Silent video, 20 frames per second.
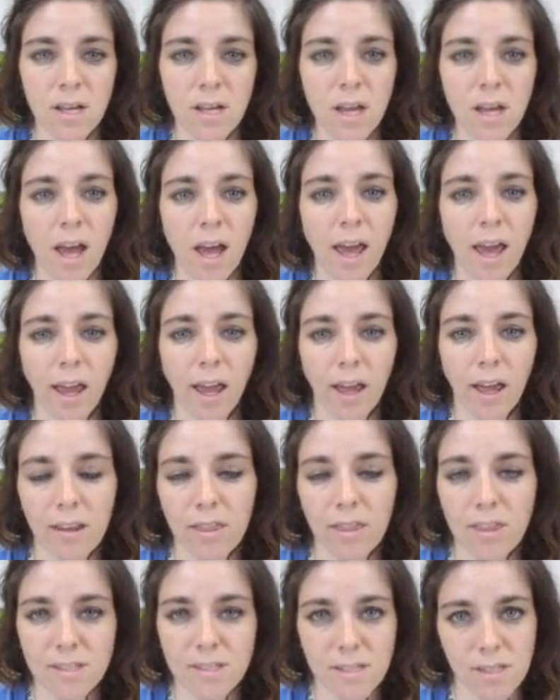And
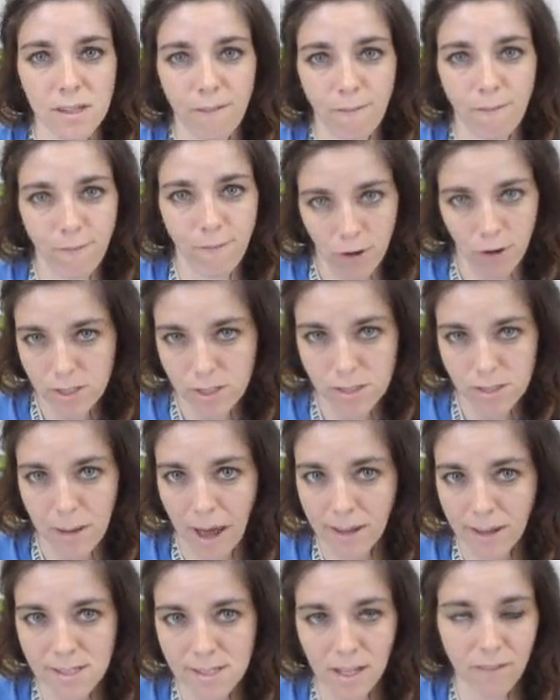this is the first
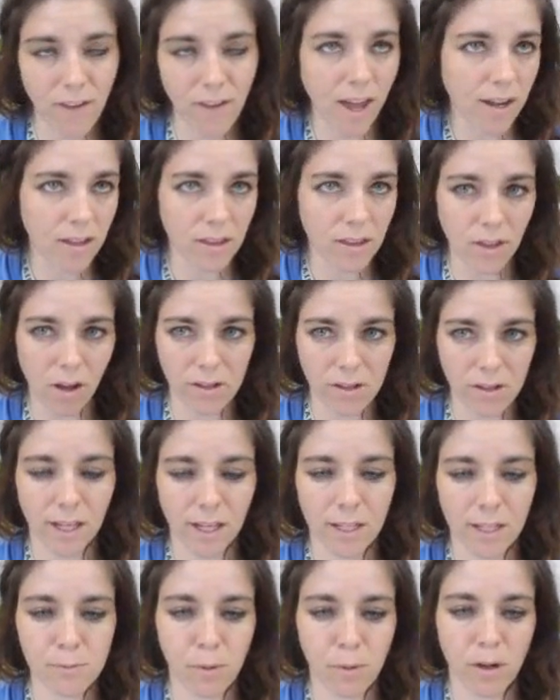passing of any laws
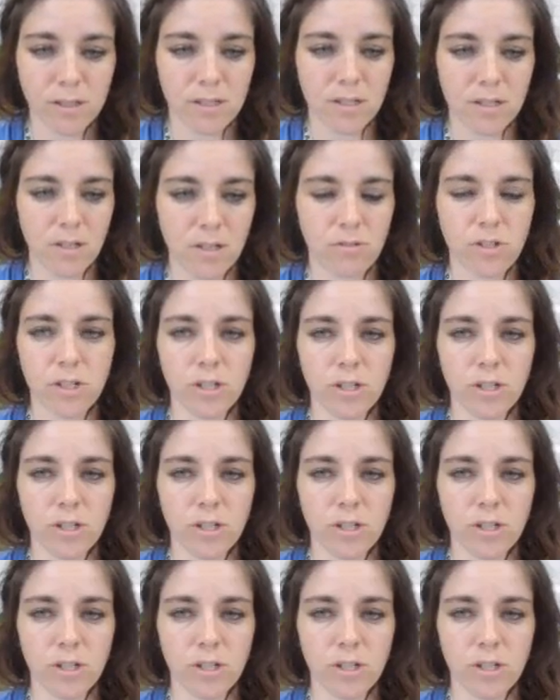against prostitution.